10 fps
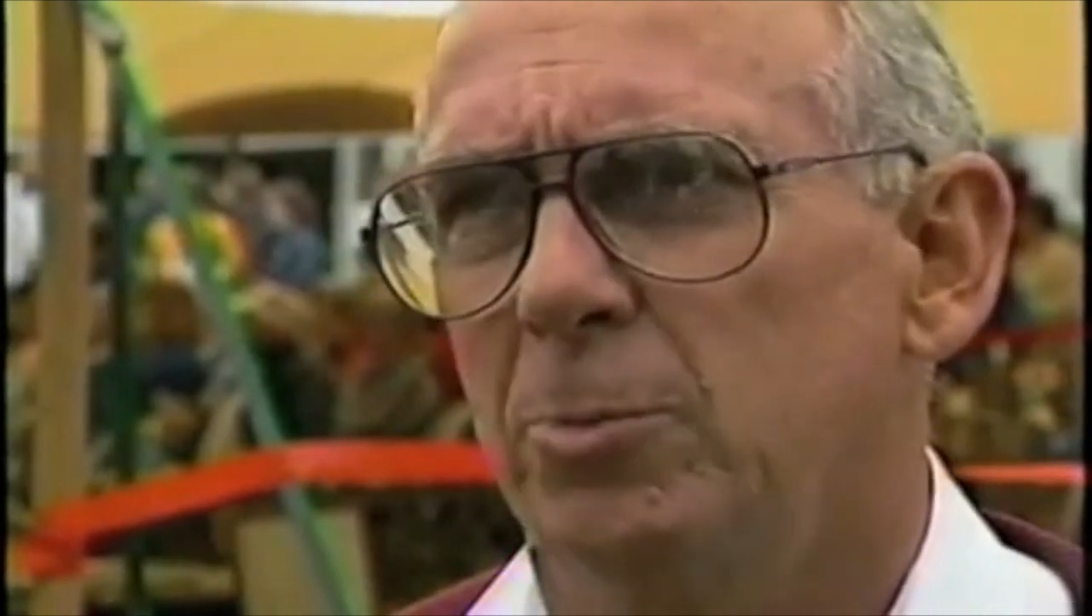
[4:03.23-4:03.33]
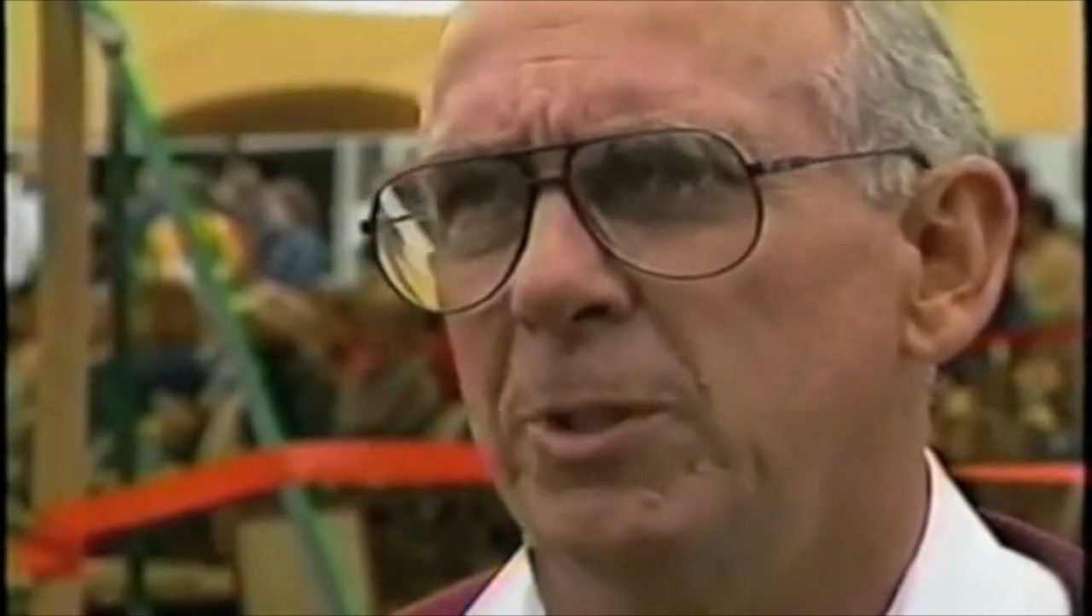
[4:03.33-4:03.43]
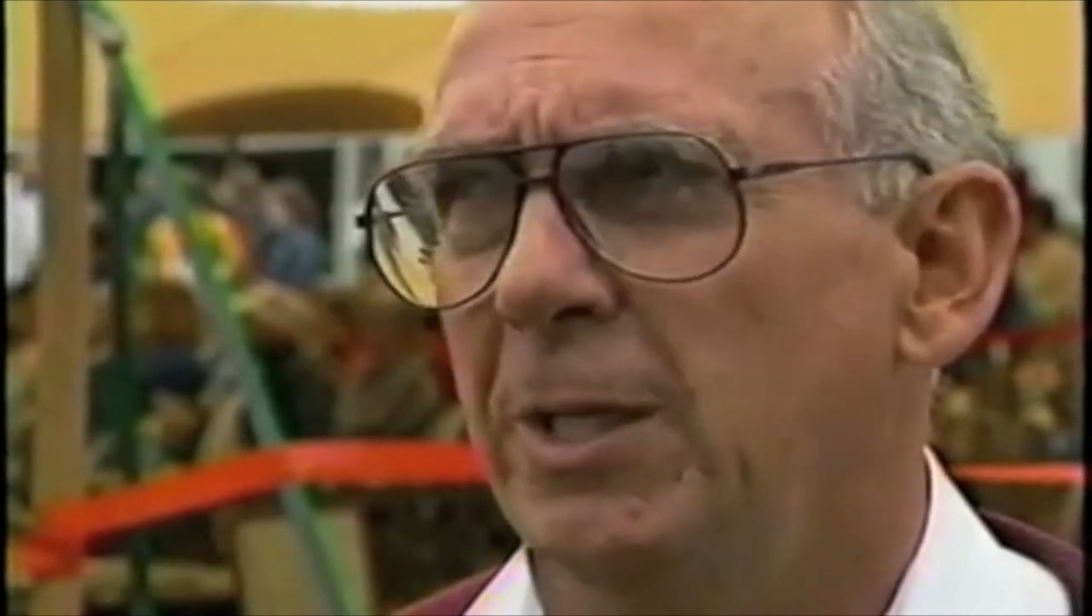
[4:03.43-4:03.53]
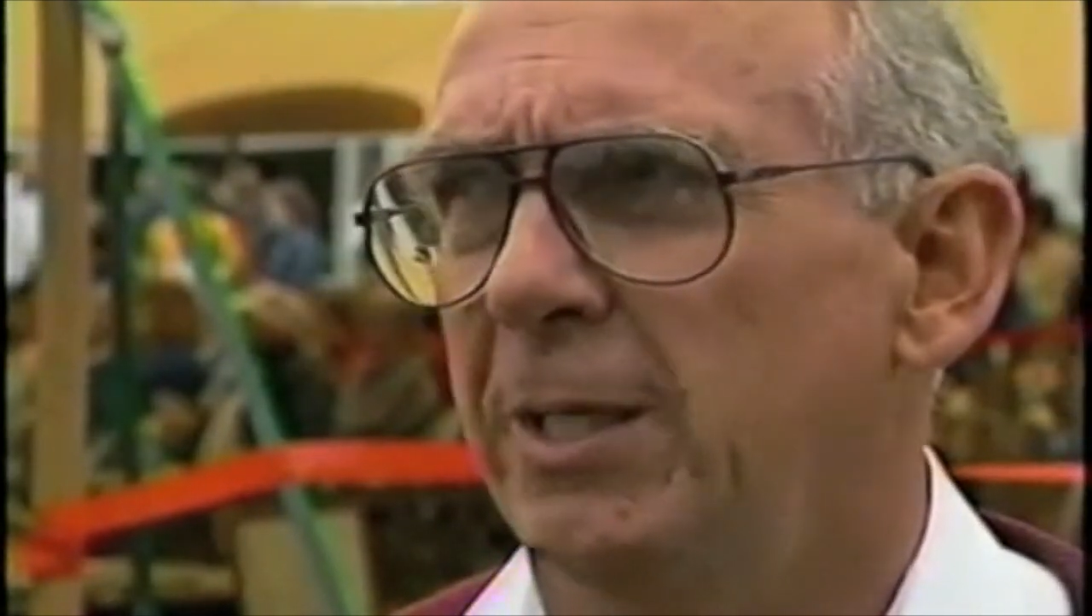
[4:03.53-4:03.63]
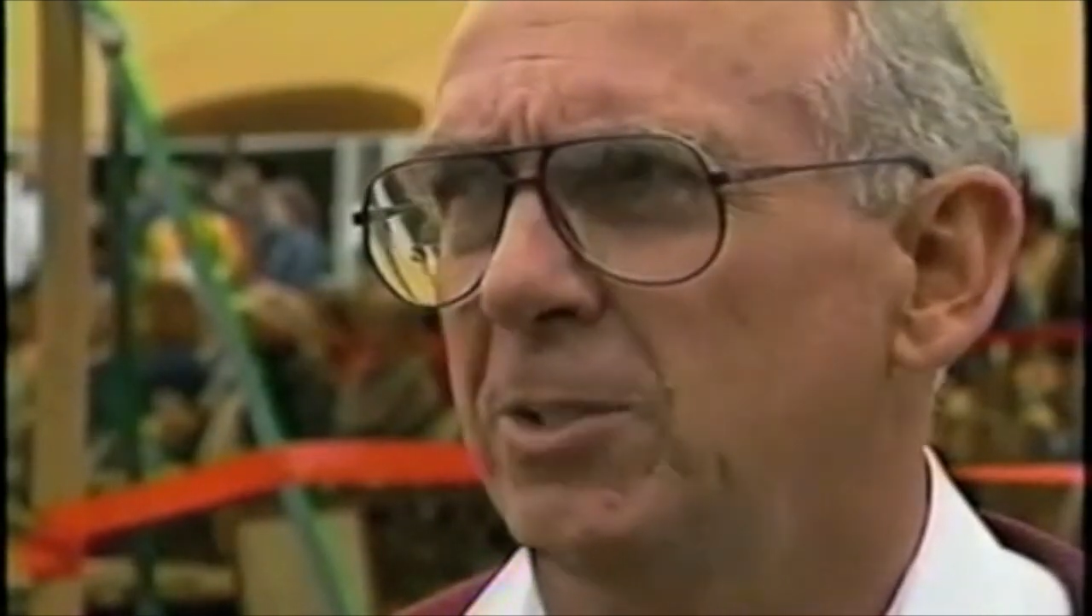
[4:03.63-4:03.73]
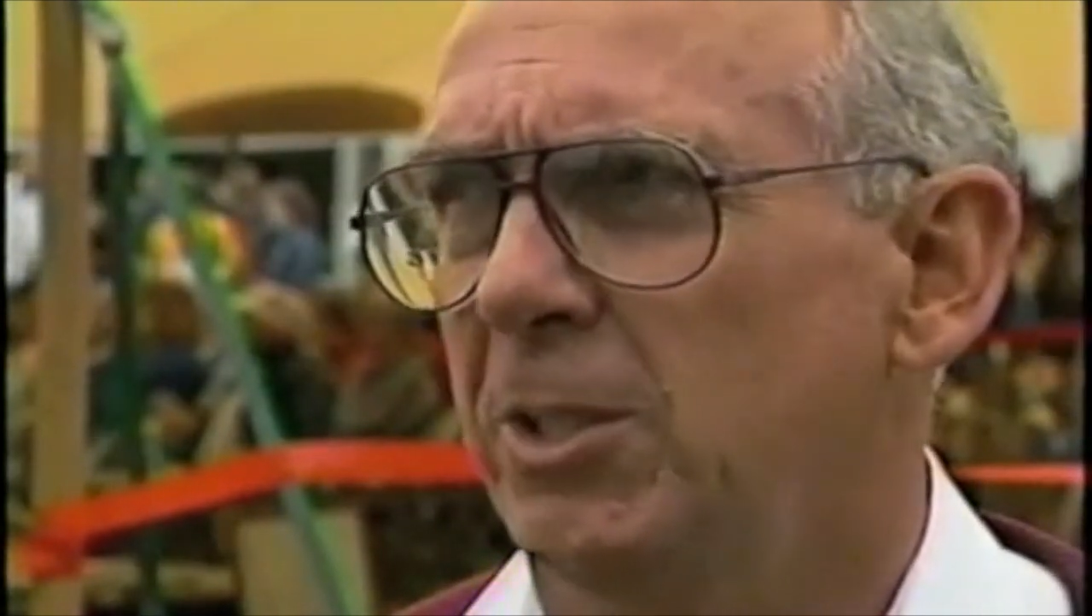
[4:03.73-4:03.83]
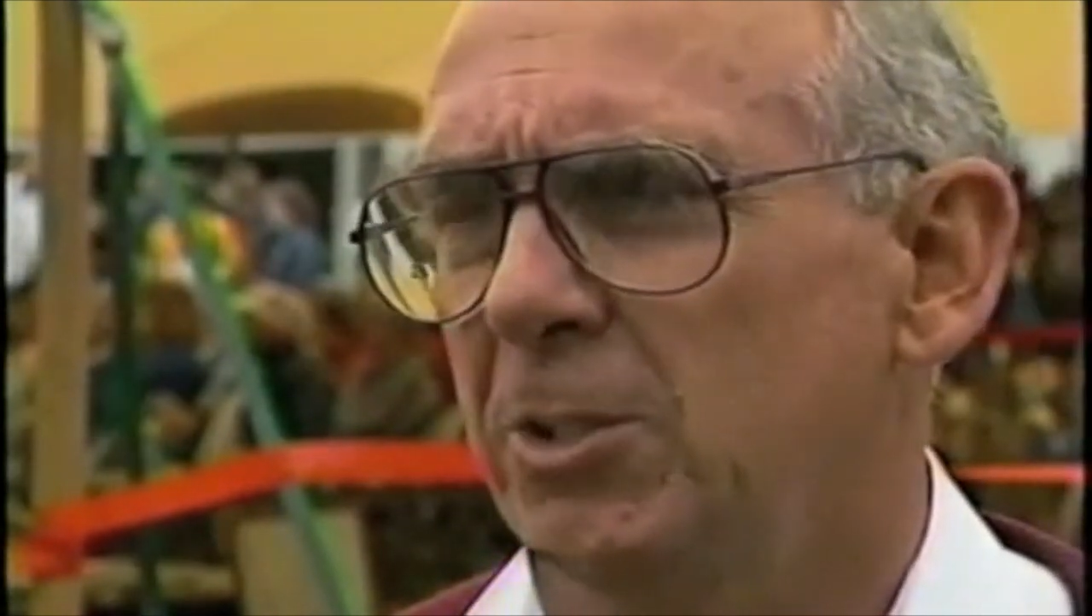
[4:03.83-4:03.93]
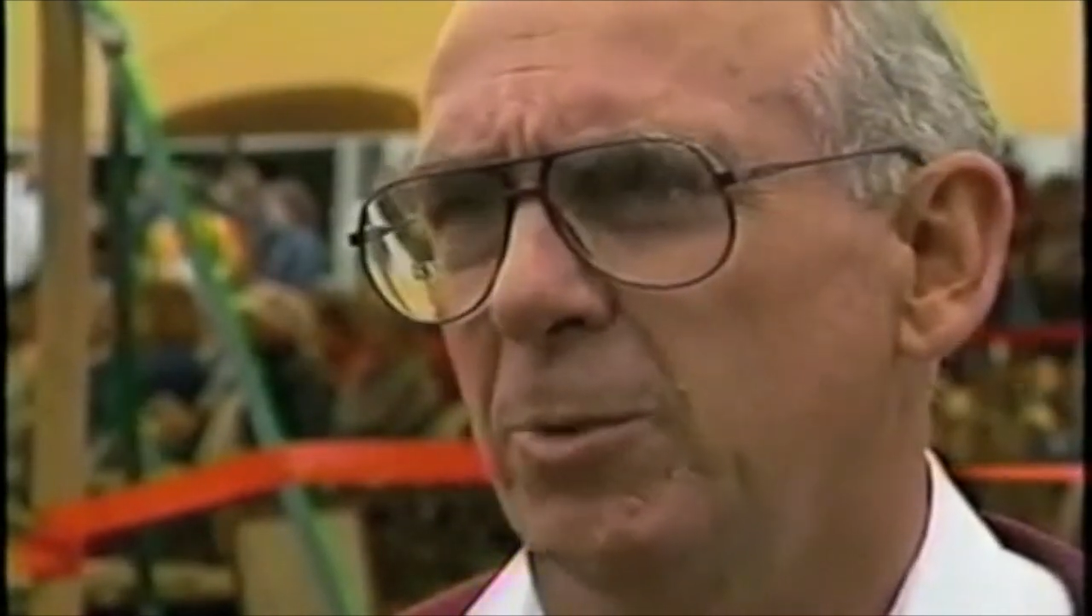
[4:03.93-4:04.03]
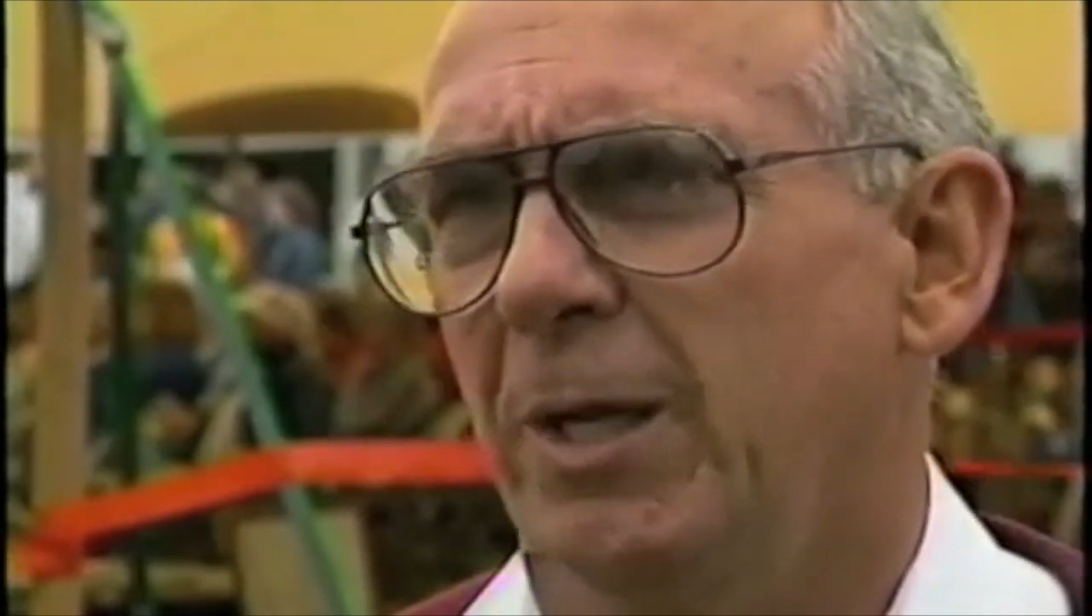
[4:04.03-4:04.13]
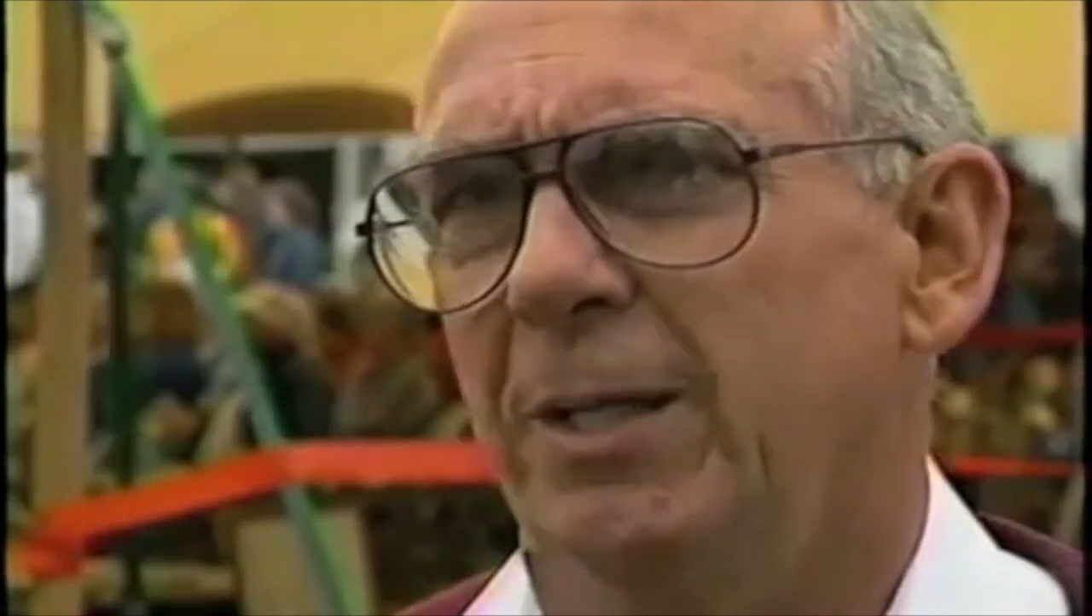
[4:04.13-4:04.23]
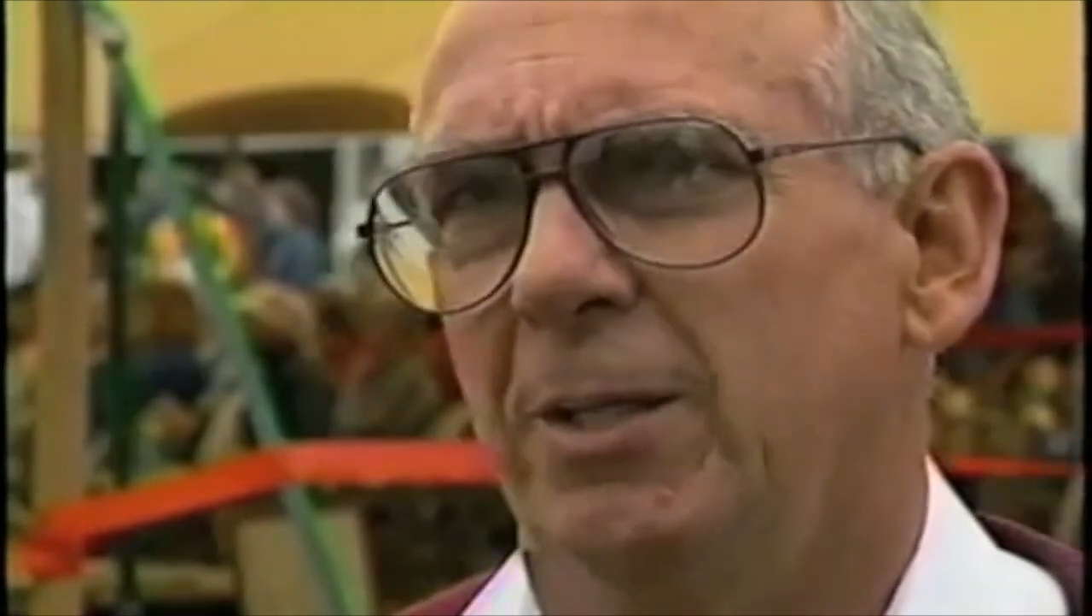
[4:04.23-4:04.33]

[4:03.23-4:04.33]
to retain its history,